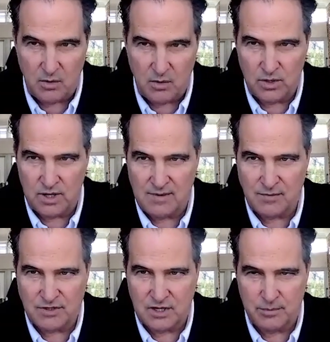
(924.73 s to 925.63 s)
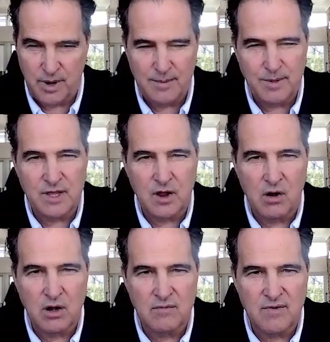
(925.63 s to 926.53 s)
only in every cell of the body, but in the
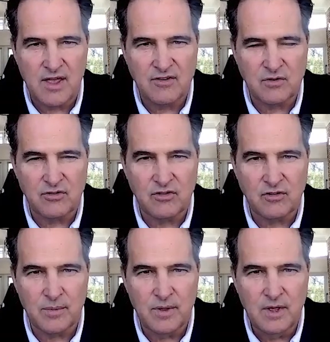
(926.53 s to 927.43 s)
cardiovascular system.